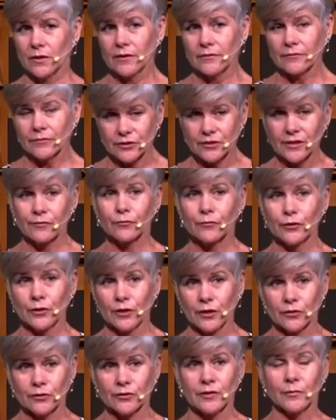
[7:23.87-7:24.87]
For several
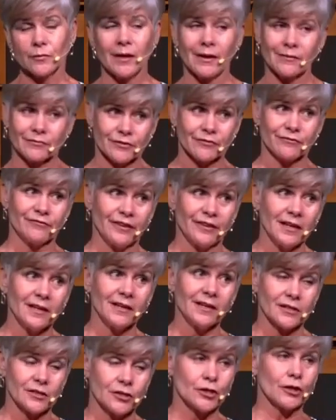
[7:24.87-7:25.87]
years, he would have to
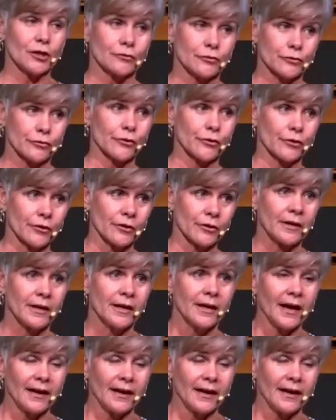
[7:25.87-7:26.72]
feed and shelter her,